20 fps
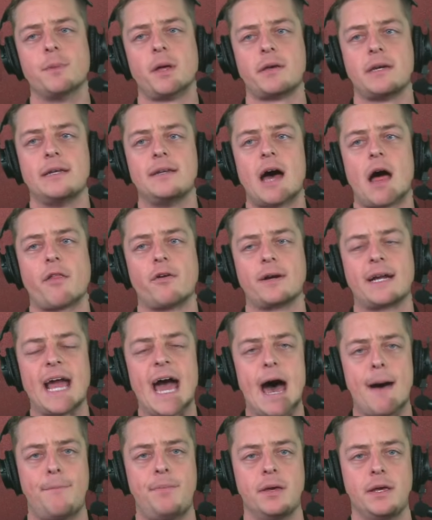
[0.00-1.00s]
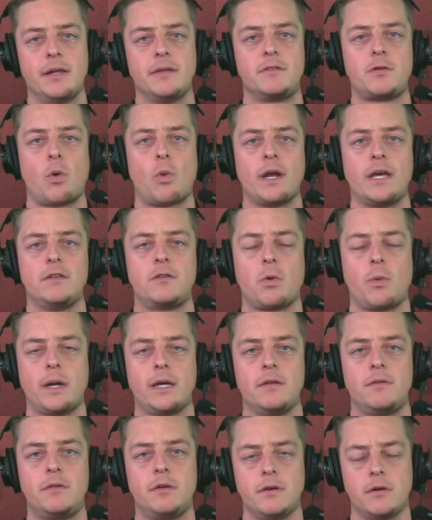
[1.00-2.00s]
million cap hit in
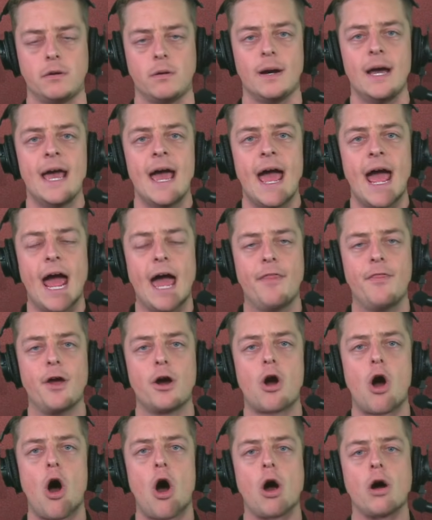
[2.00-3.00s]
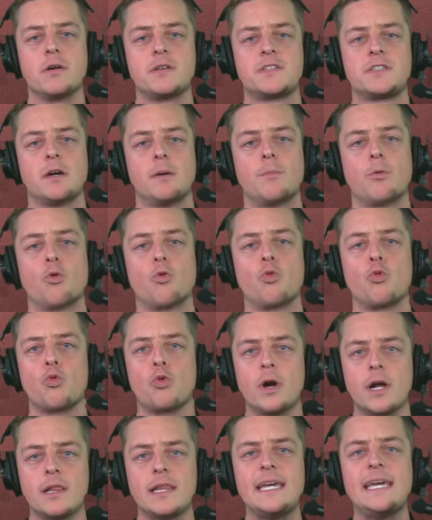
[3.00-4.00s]
2022. And there are some
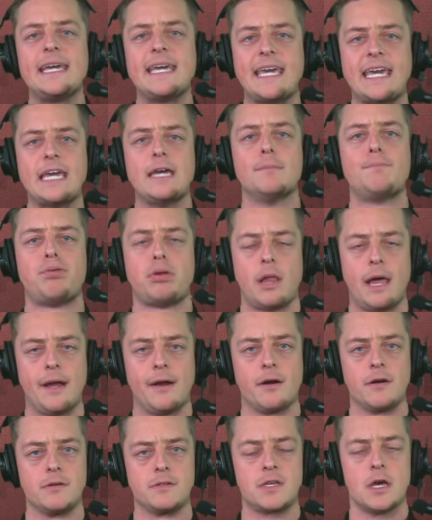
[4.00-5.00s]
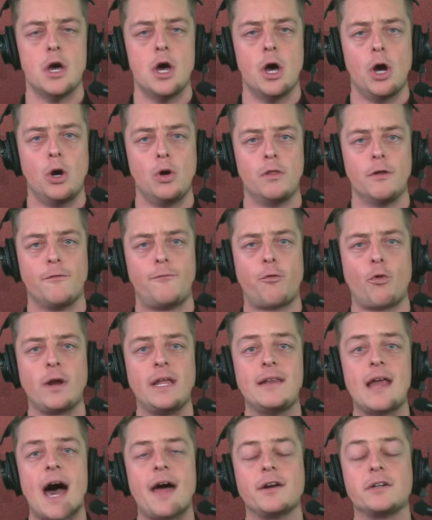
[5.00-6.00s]
really key players who the
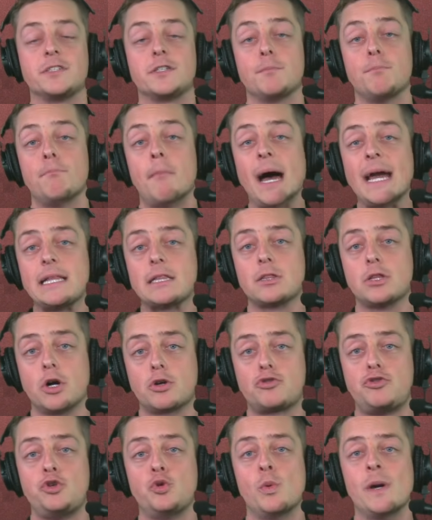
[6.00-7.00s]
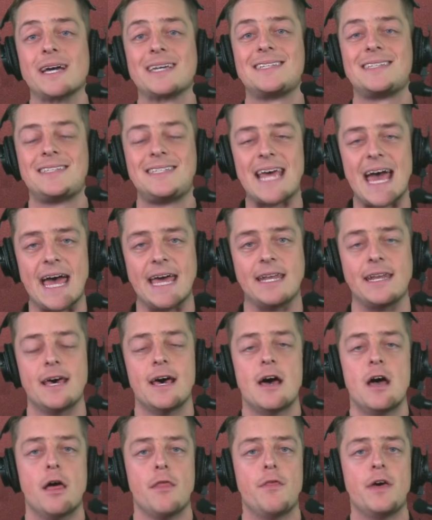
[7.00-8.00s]
49ers might look to extend
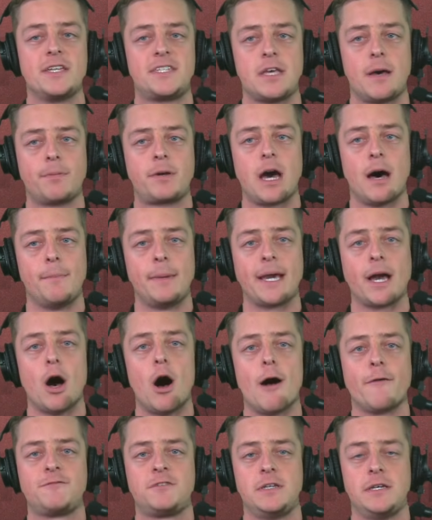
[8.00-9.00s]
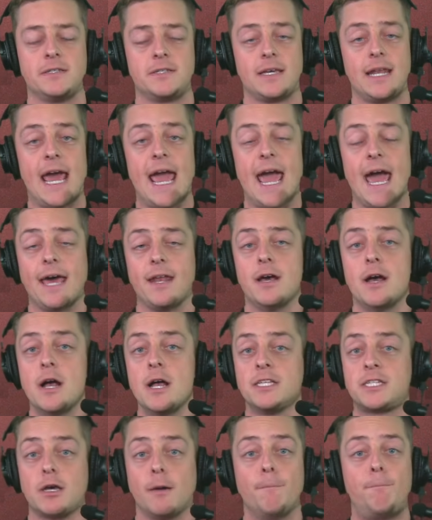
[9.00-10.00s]
this upcoming offseason, and
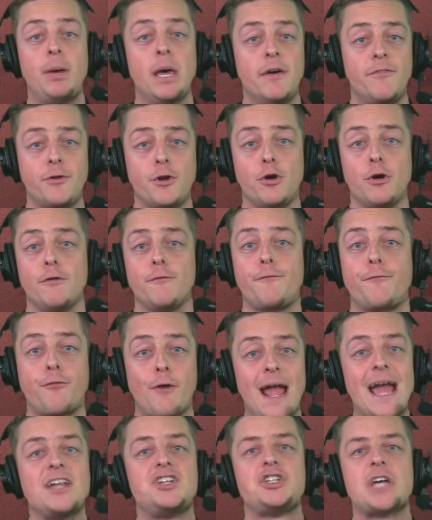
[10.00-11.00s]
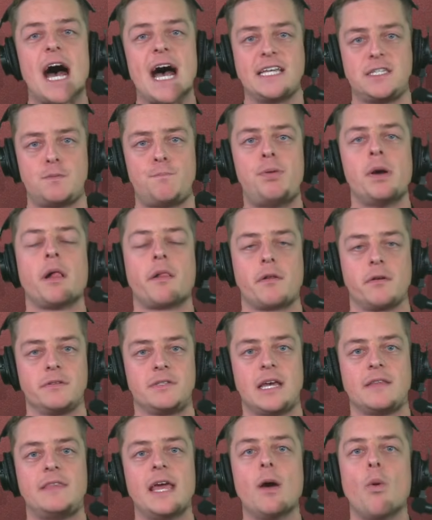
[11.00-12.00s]
some pivotal franchise pillars
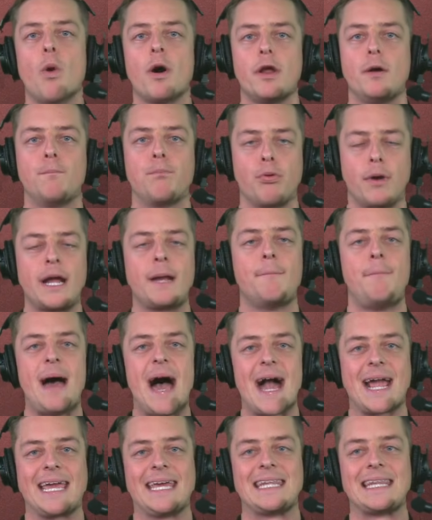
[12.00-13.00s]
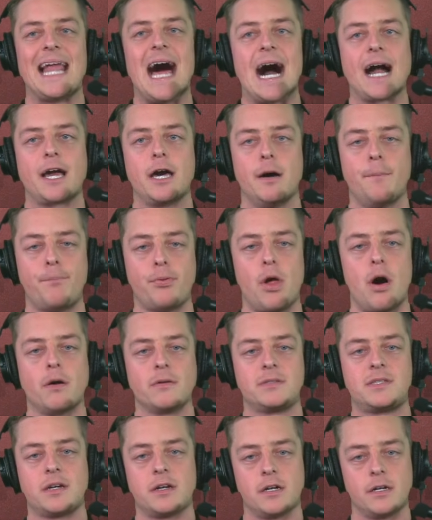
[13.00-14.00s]
that they want to bring back and lock up
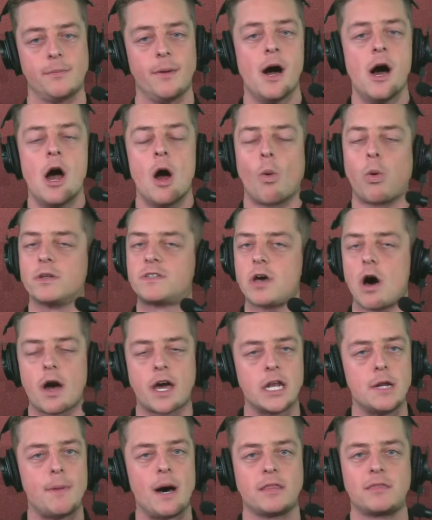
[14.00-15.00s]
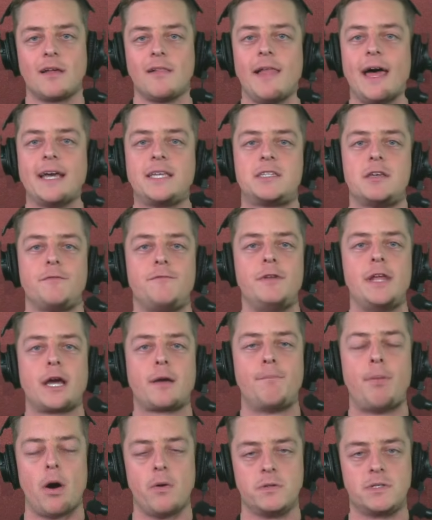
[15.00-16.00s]
long term. We're talking about the likes of
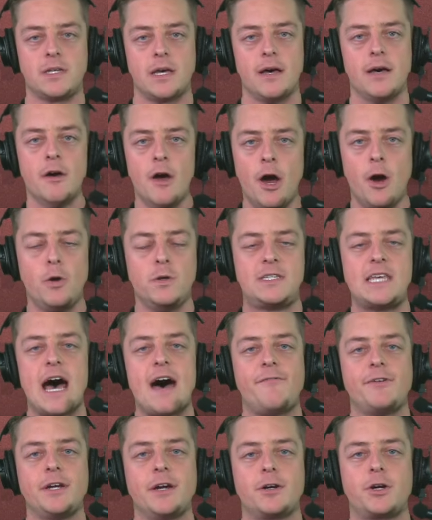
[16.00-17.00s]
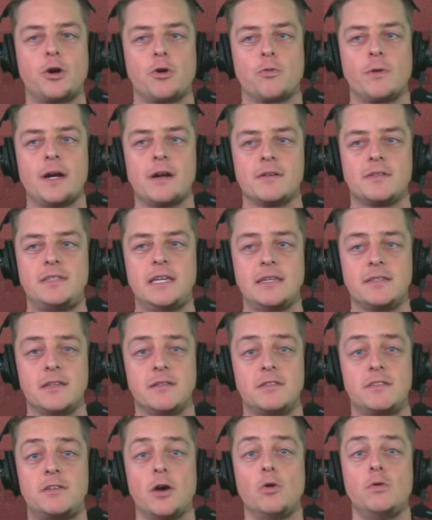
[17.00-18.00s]
Nick Bosa, who's having a career season.
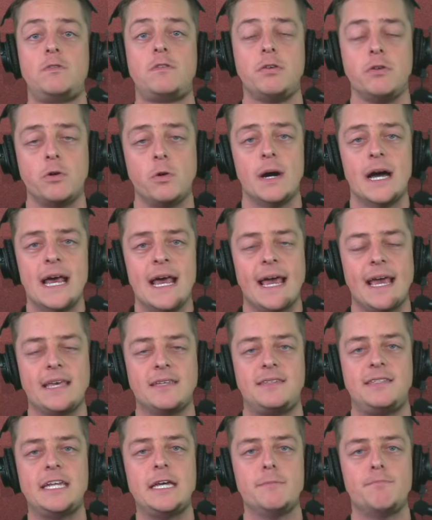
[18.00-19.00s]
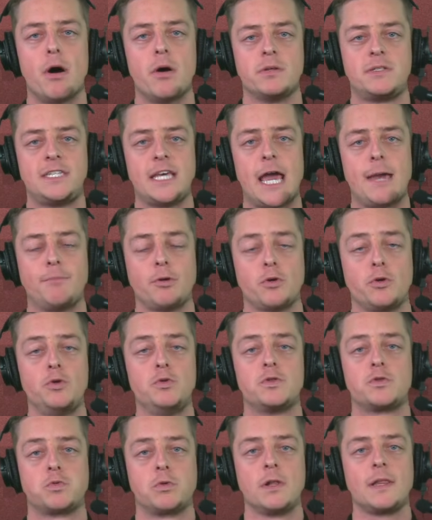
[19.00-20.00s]
So too is Deebo Samuel,
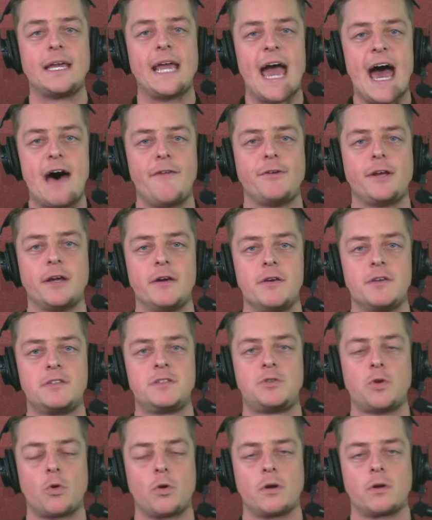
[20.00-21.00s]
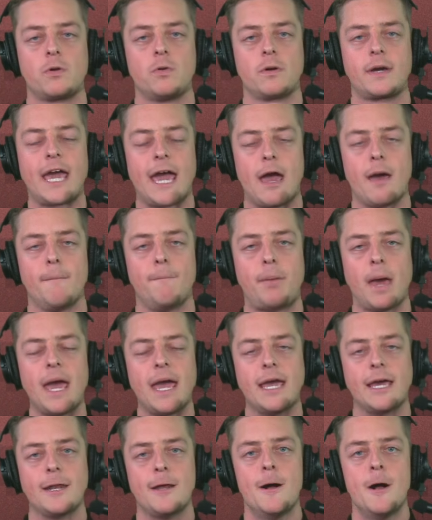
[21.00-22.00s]
who's really having a historical
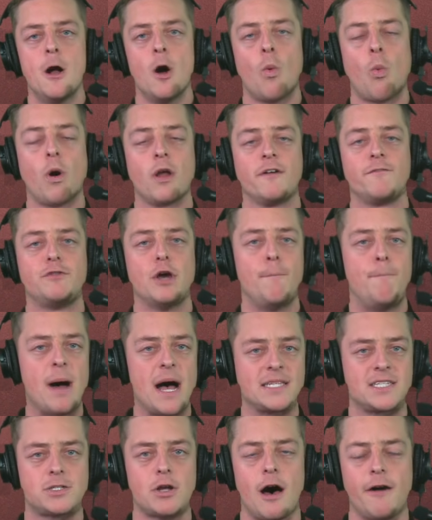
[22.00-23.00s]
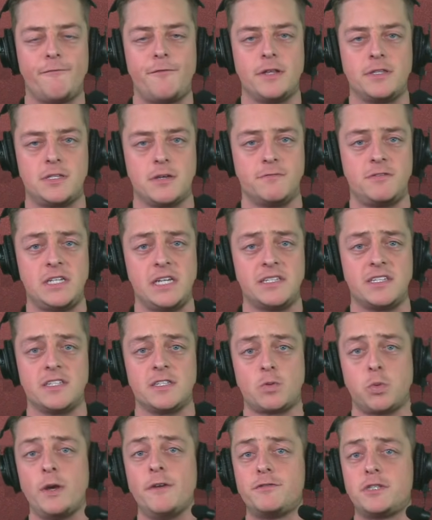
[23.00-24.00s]
campaign, one of the best offensive
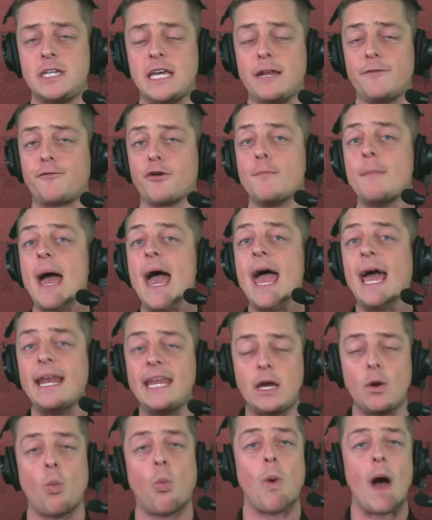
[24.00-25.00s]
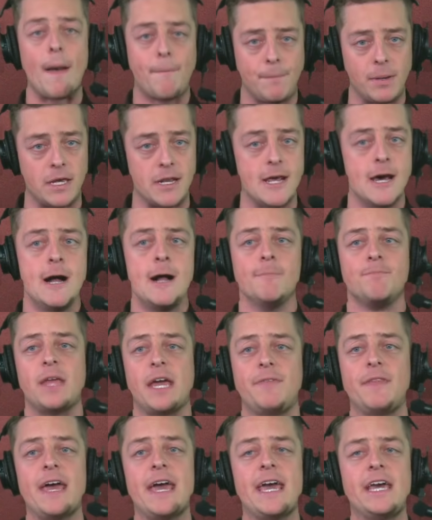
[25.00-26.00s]
seasons we've seen from any weapon
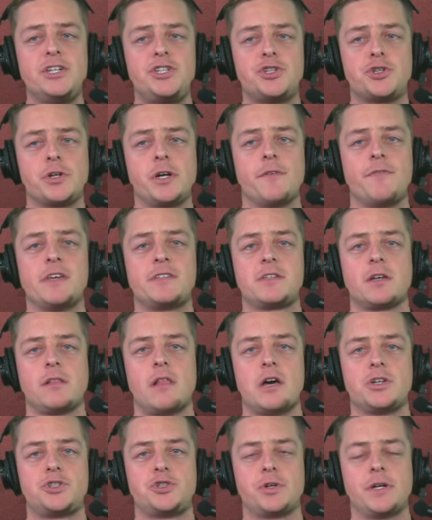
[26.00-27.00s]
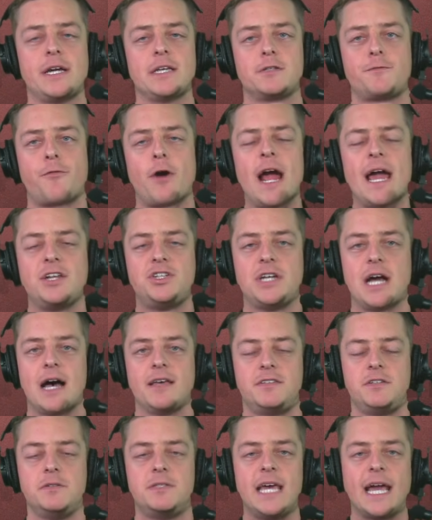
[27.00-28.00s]
in the history of this illustrious
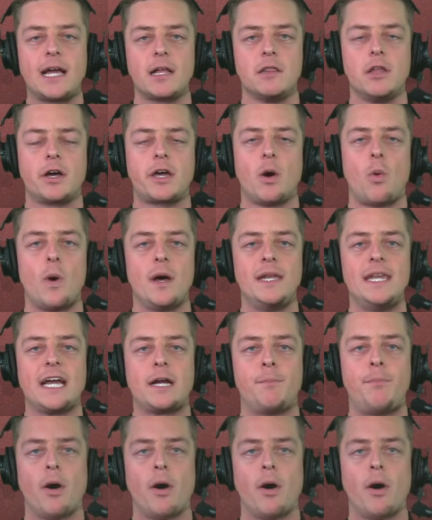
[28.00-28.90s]
franchise. You take a look at what Nick